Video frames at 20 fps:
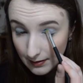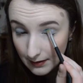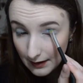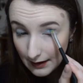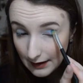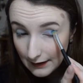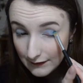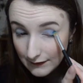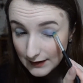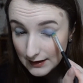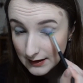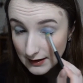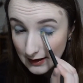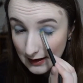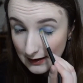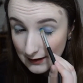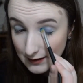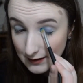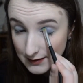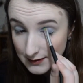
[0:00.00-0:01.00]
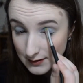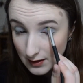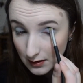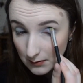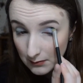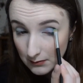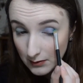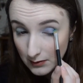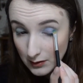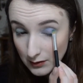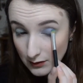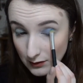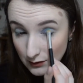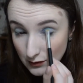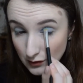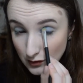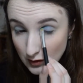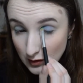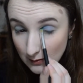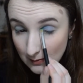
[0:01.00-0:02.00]
I feel like there's not
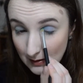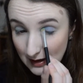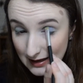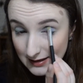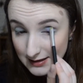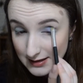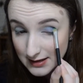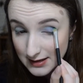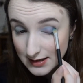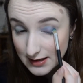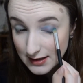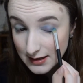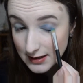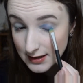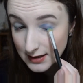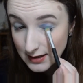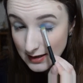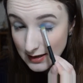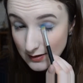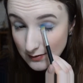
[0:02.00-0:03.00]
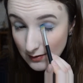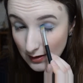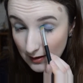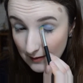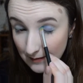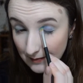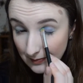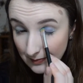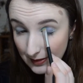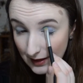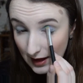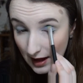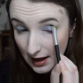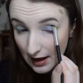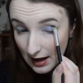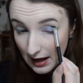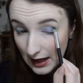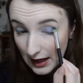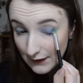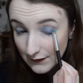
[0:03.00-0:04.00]
much opacity to this one.
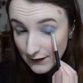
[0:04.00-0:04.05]
I